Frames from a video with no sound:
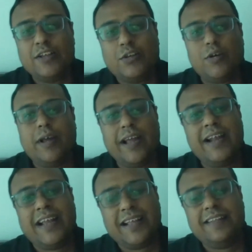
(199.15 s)
So
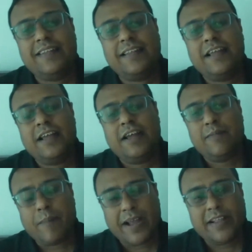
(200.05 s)
yes. And hence
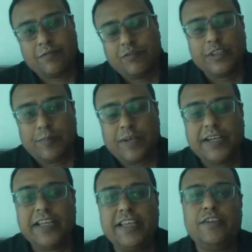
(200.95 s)
by this
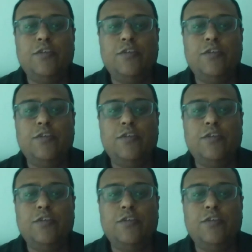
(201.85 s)
visibility,